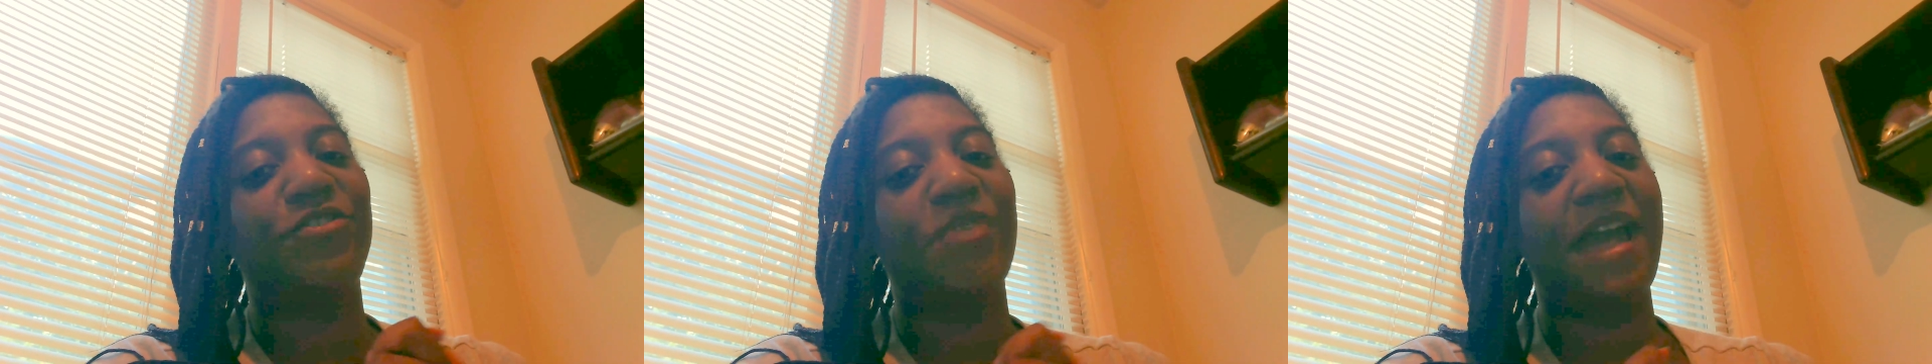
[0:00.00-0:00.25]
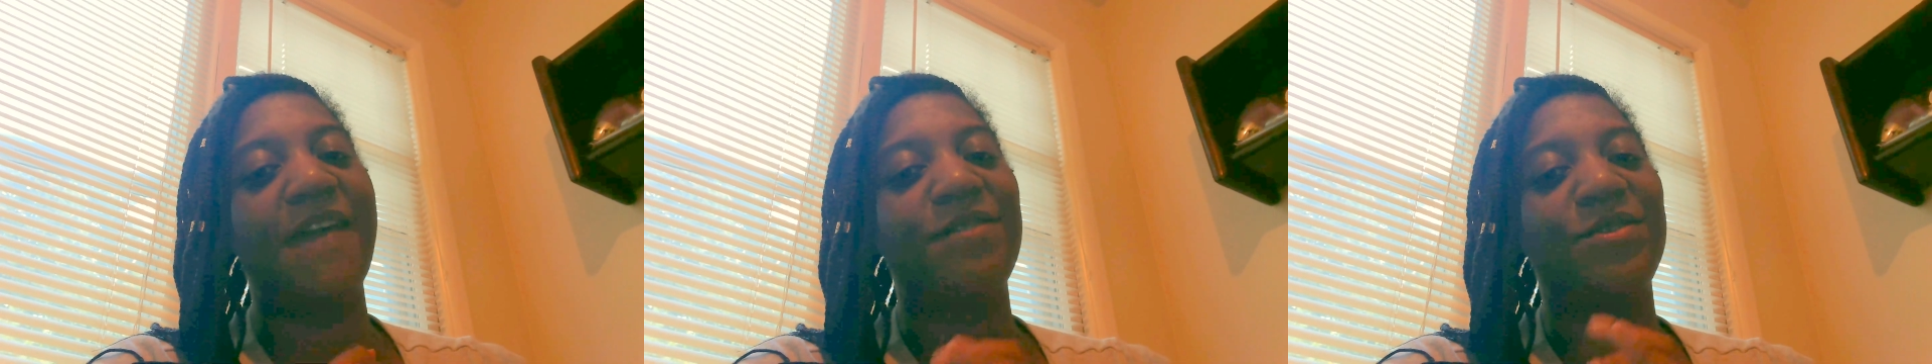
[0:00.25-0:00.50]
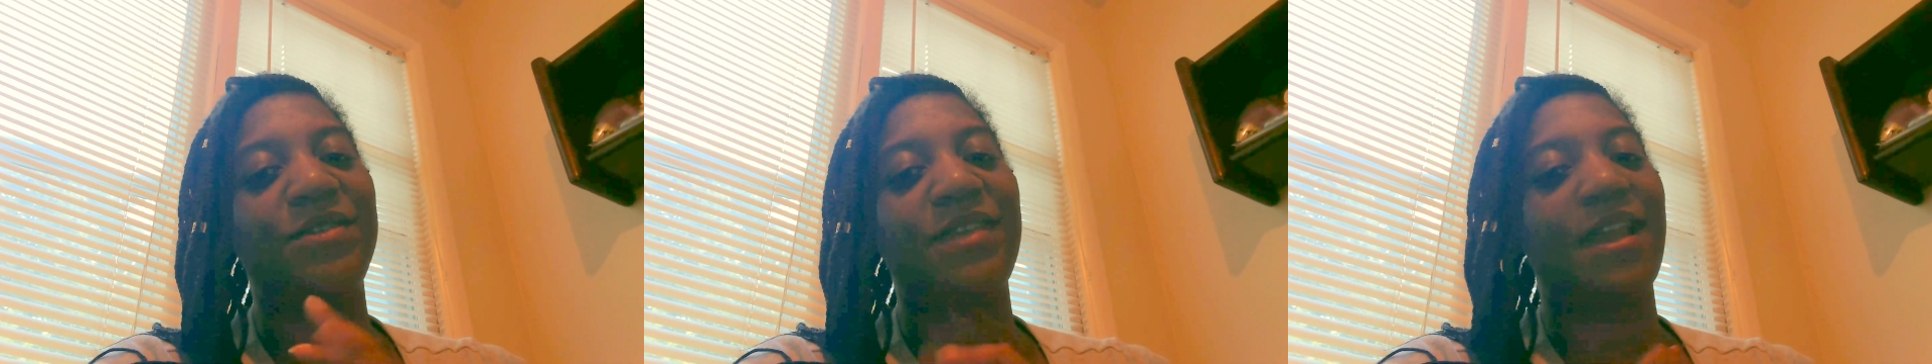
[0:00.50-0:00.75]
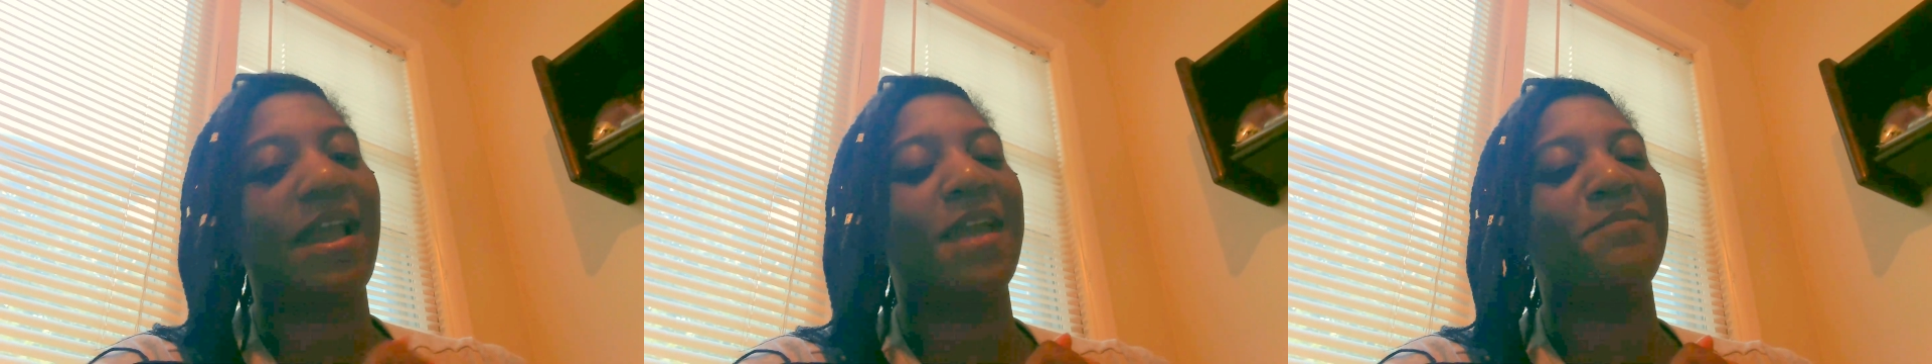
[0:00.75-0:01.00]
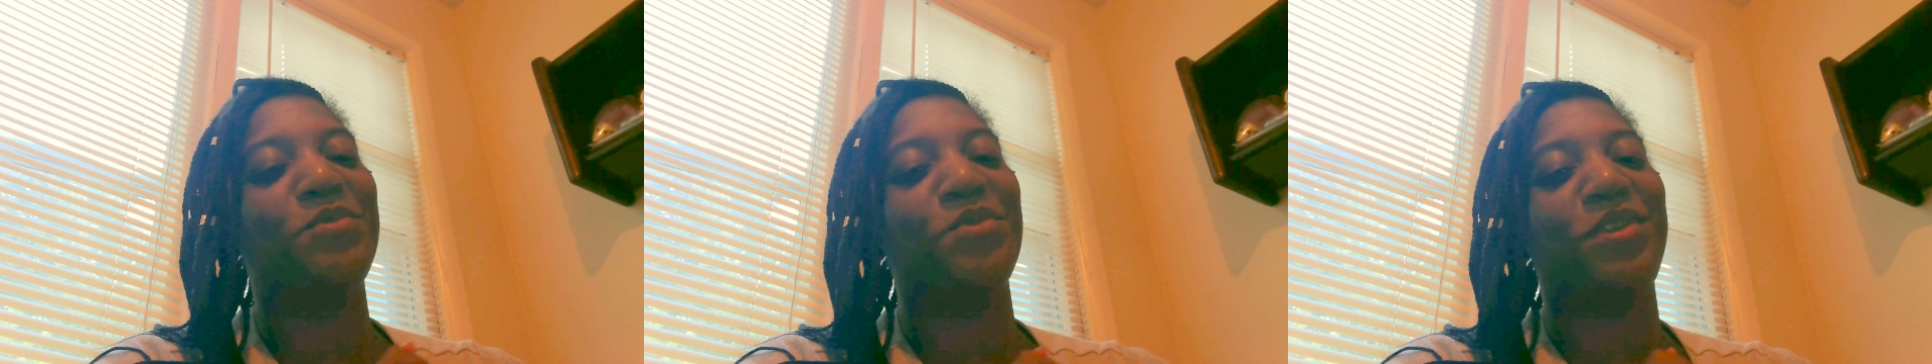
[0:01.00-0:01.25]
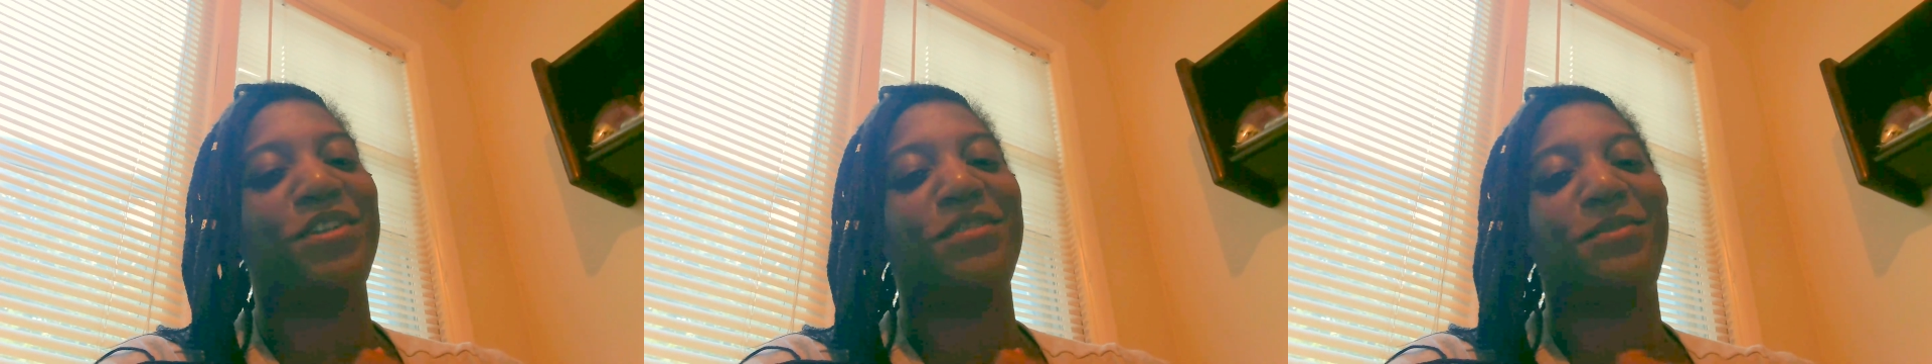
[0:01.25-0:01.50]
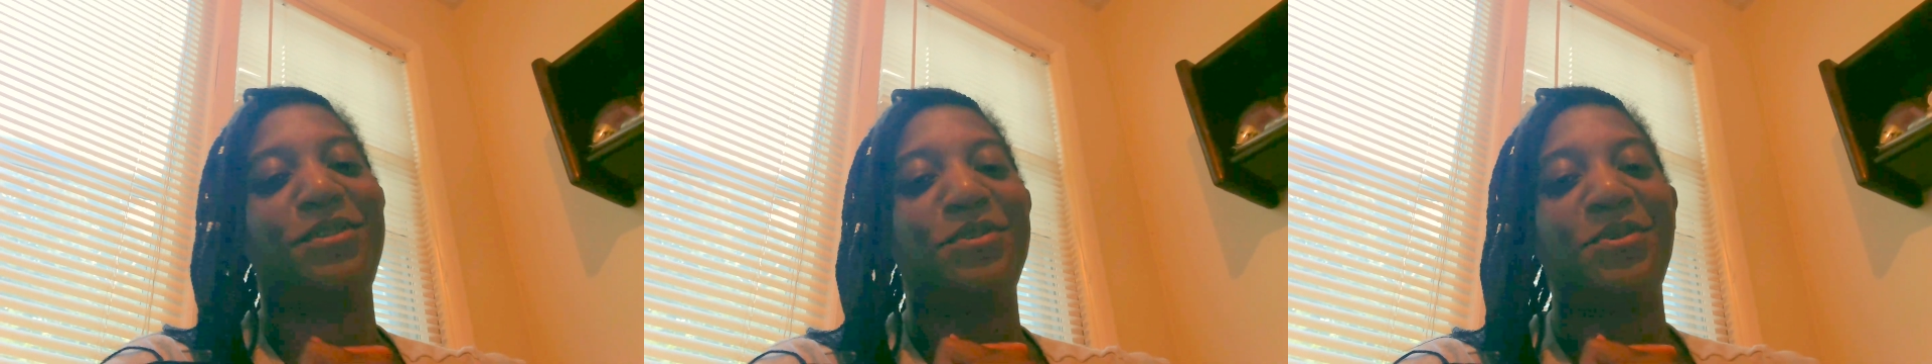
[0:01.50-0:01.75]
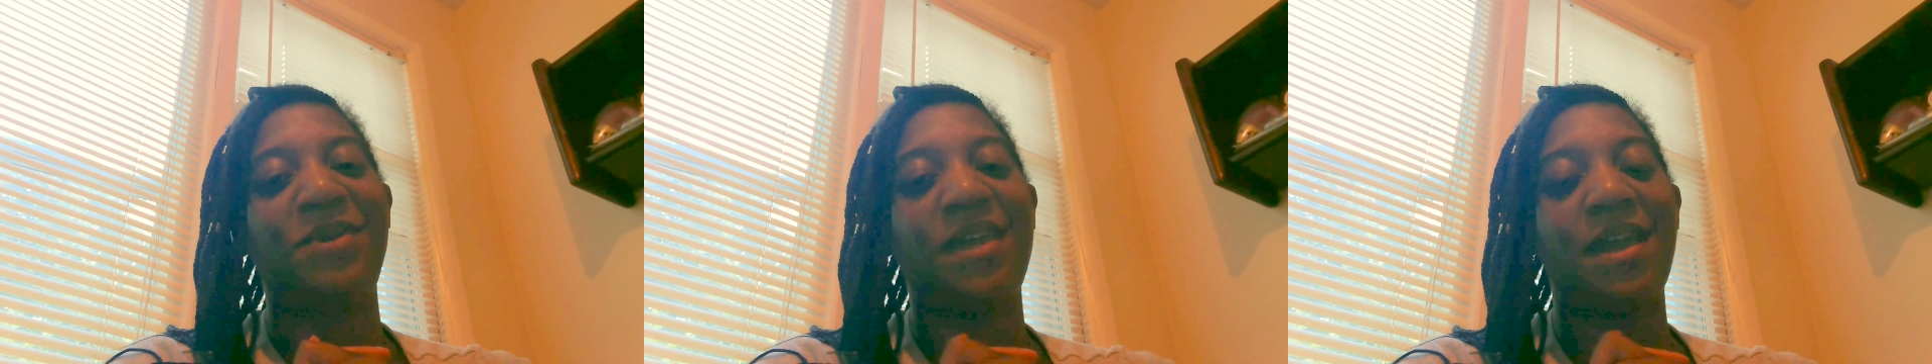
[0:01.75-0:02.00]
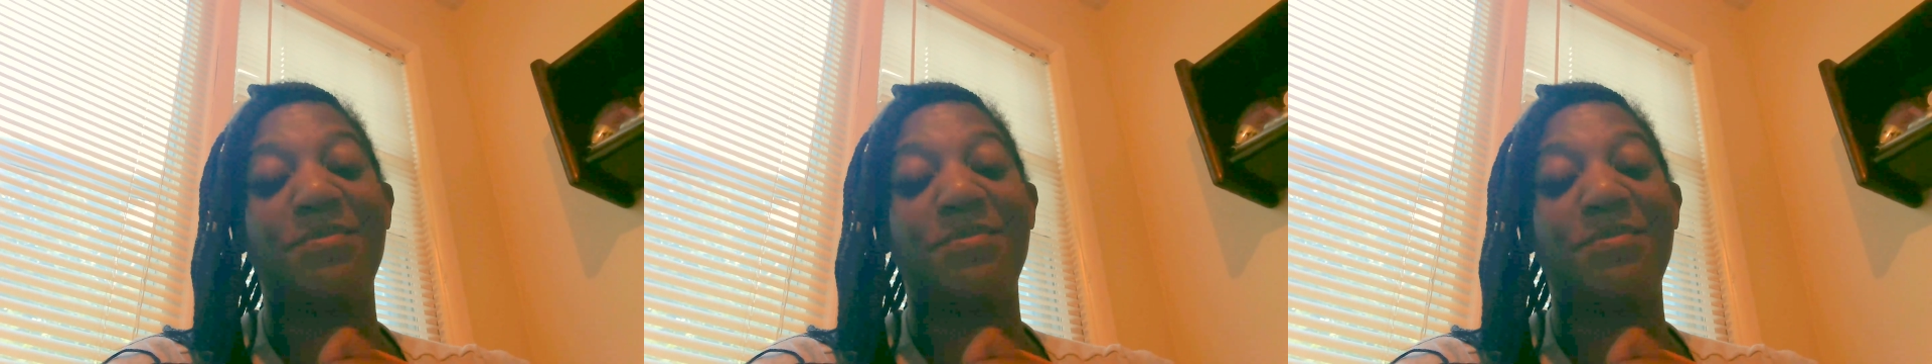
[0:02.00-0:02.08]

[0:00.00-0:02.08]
travels that I'm going to be doing.